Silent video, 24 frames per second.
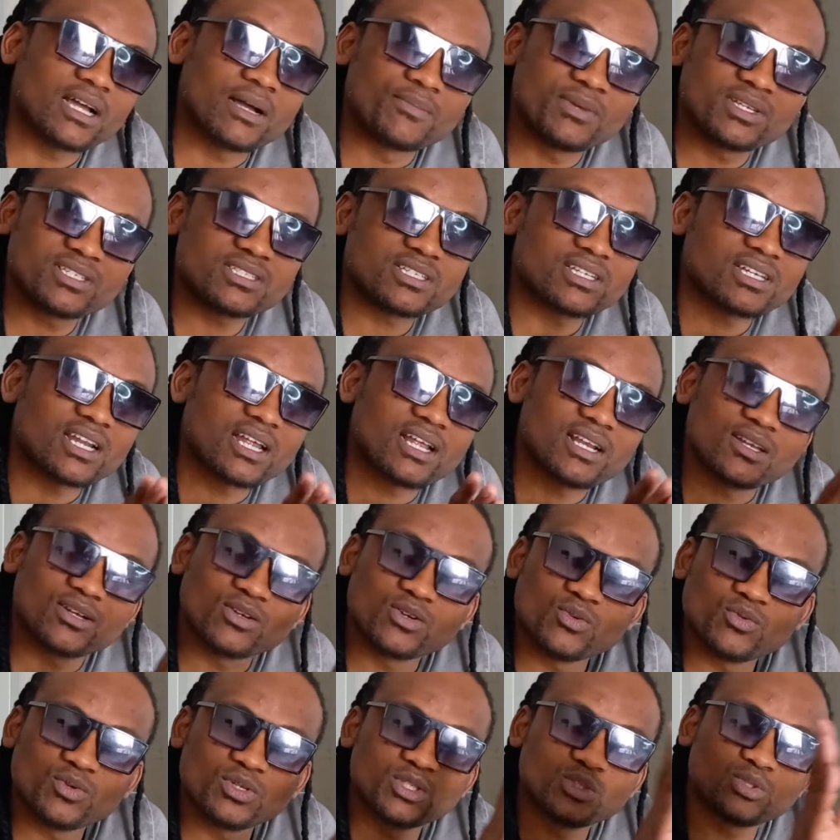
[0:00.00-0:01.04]
Amanskral, I
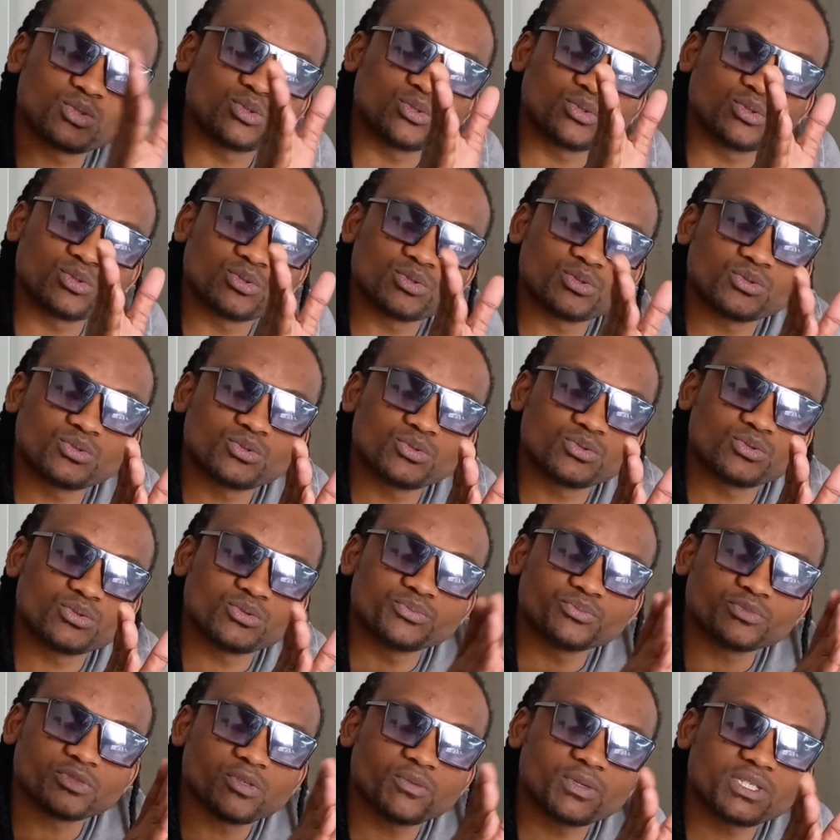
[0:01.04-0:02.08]
go into
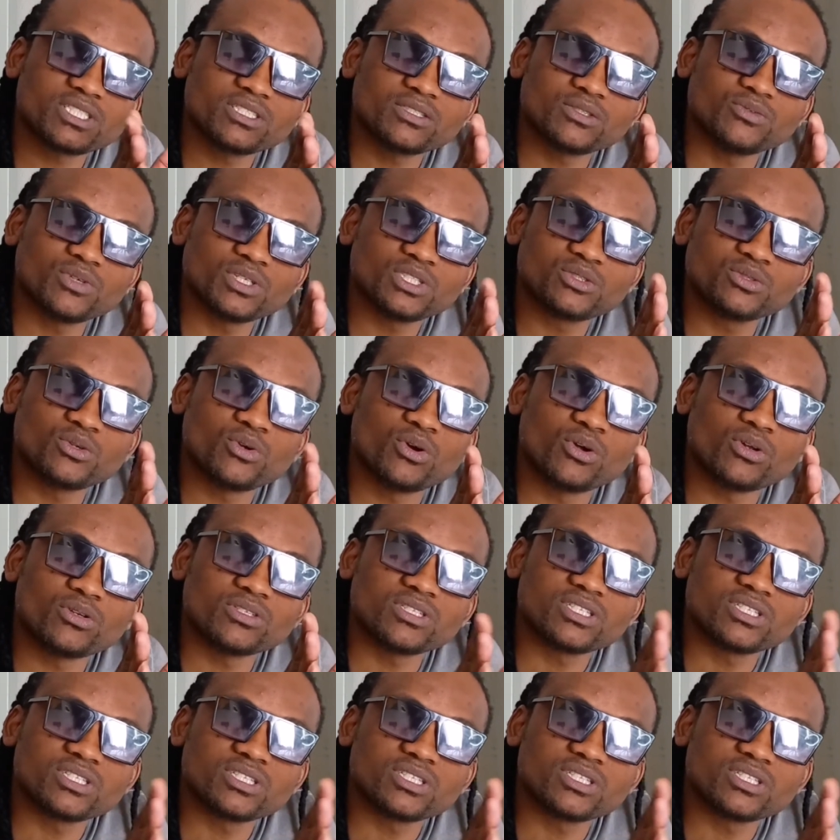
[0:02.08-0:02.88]
what you call